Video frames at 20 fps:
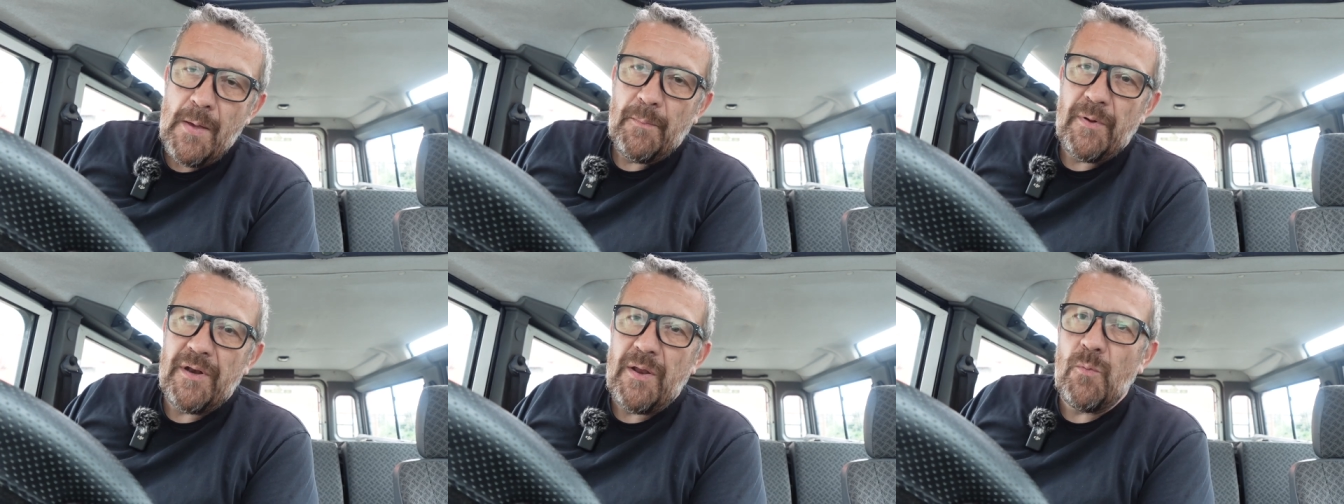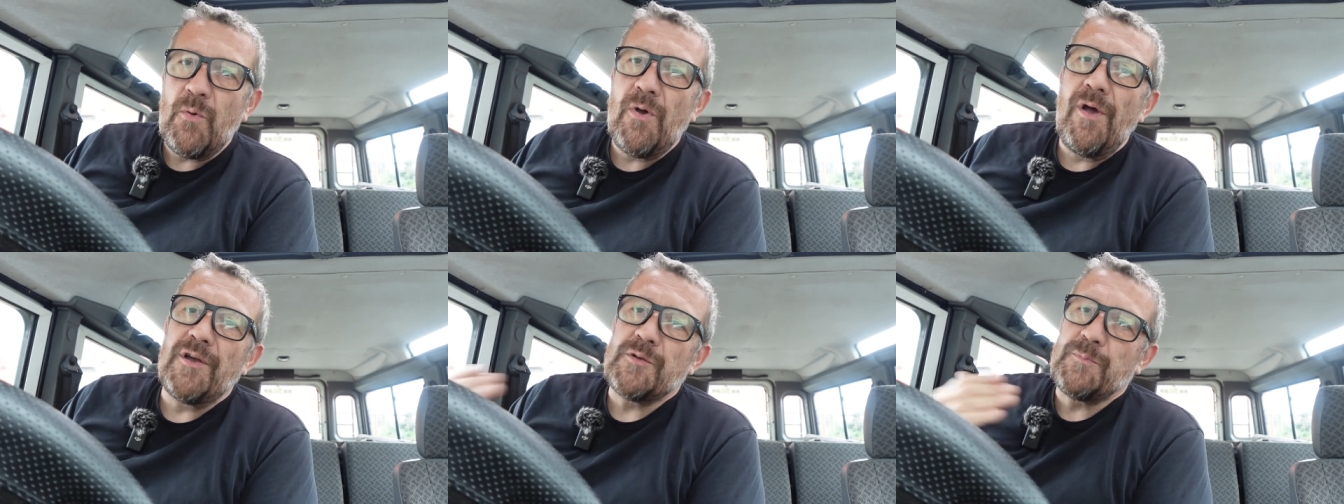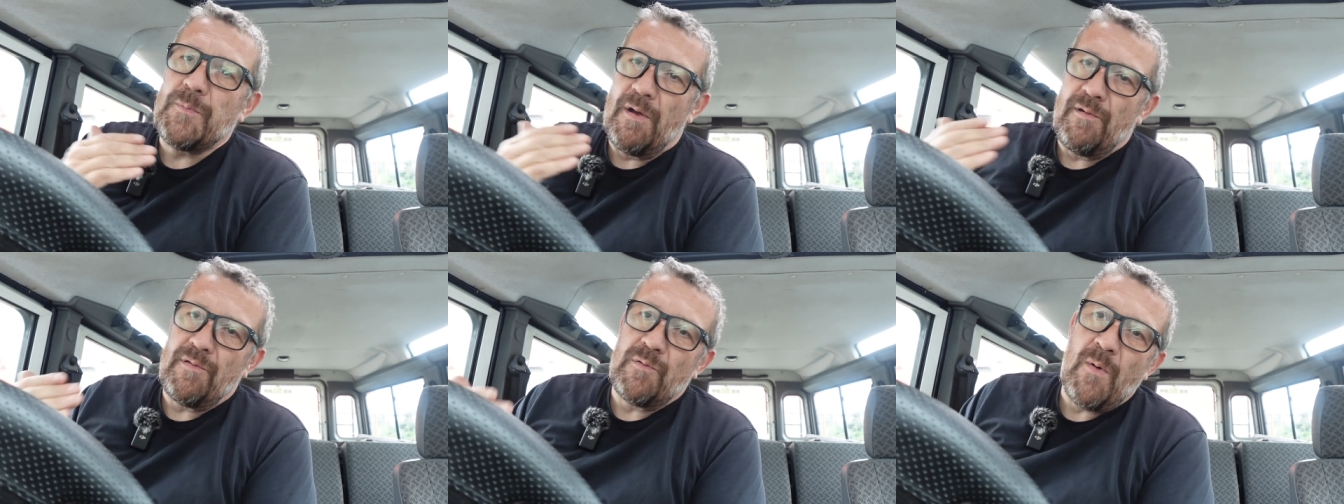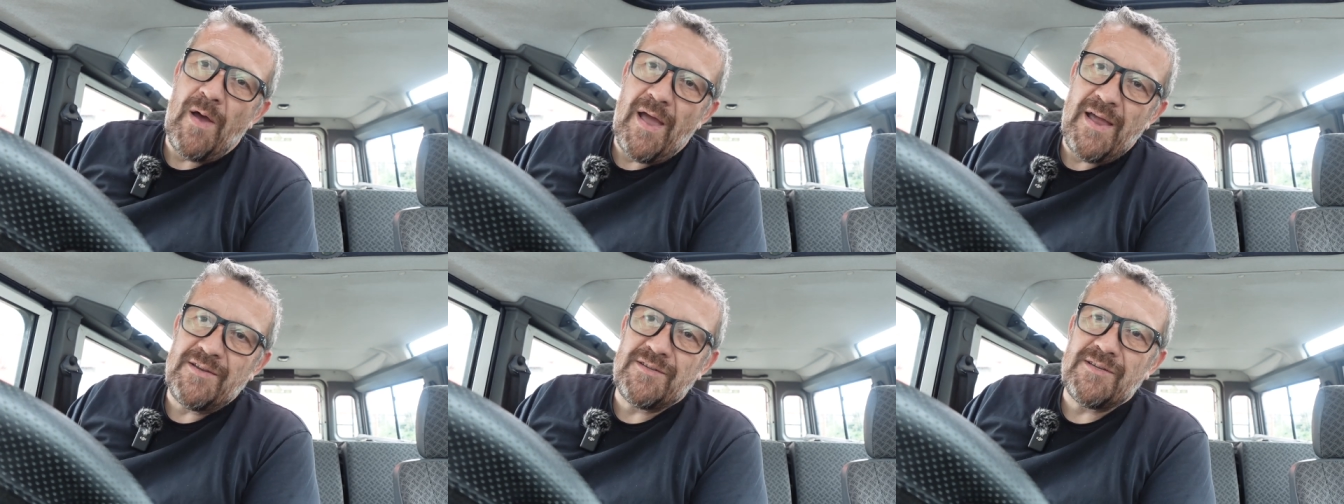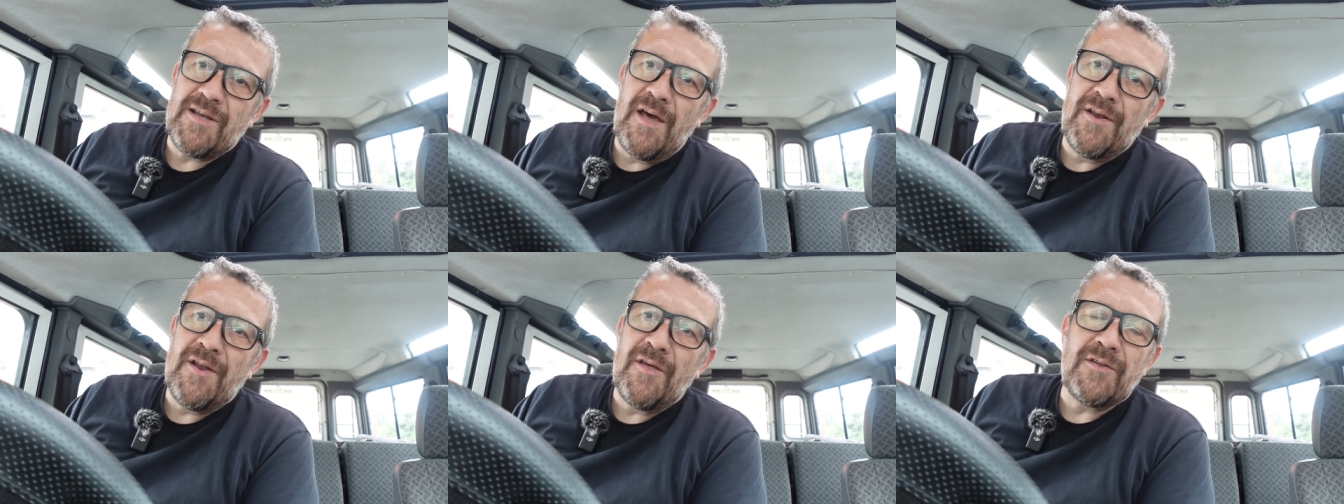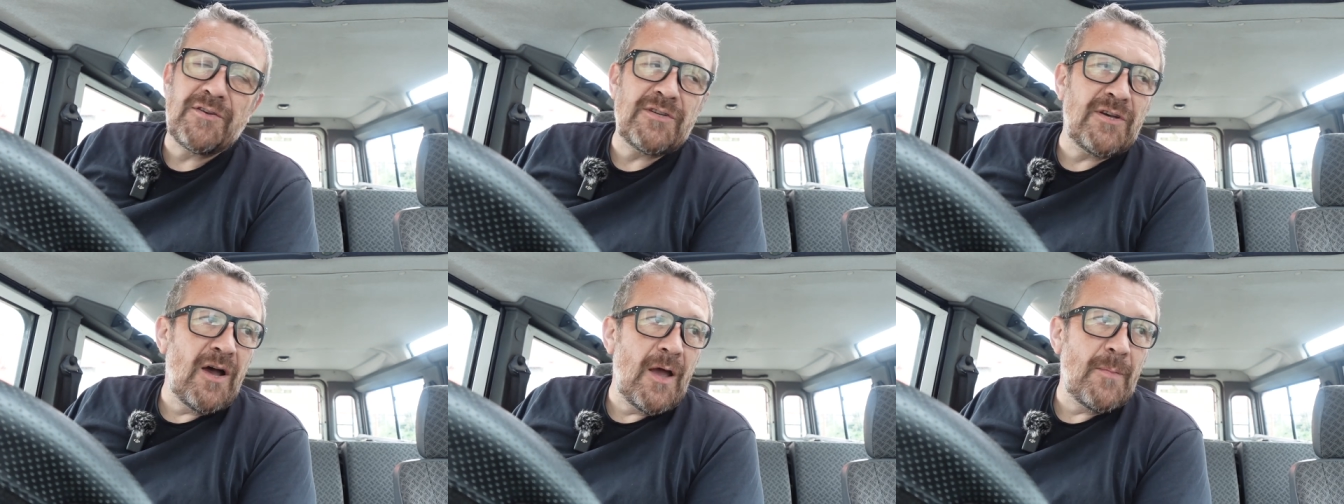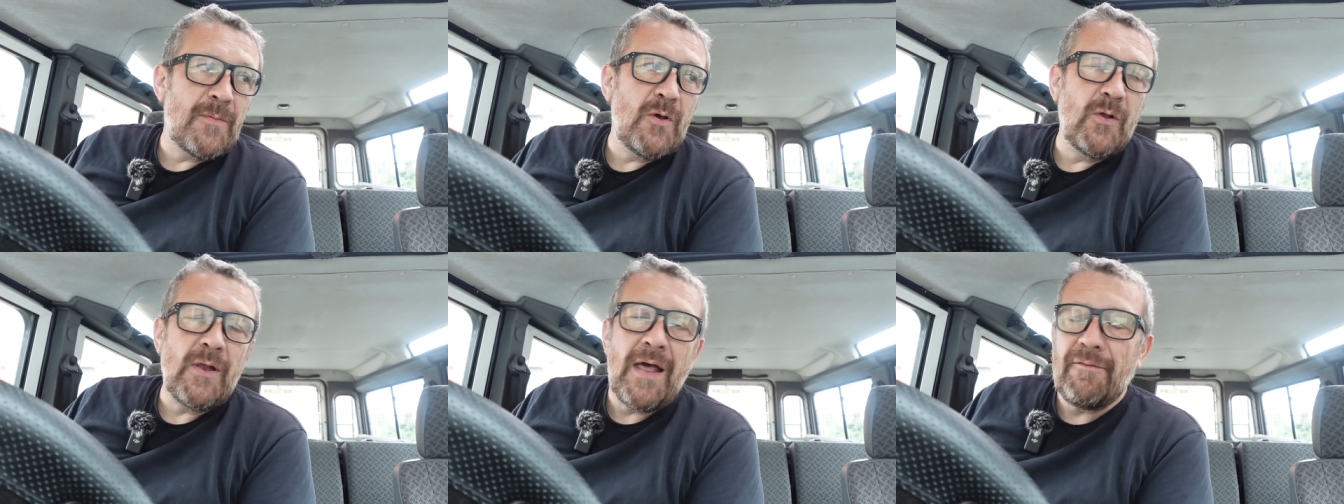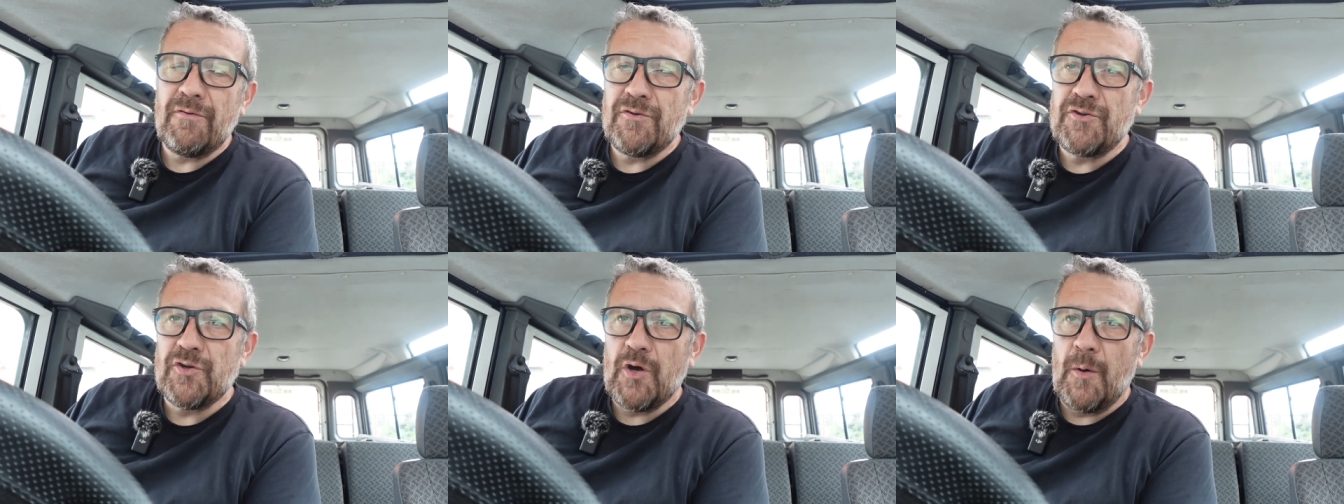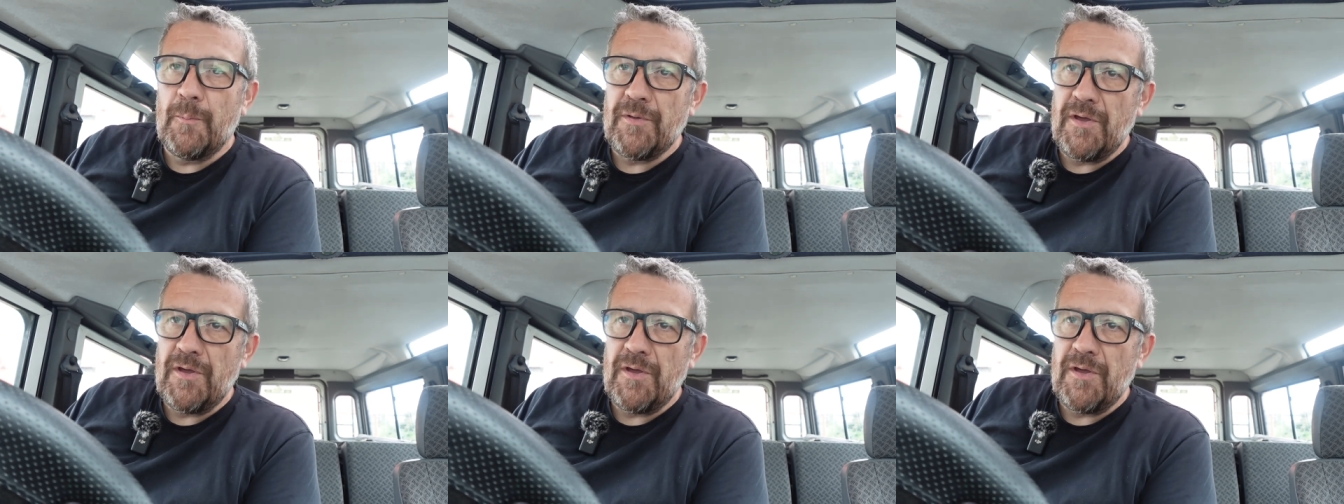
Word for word: but it works both ways. Another time you'll have a job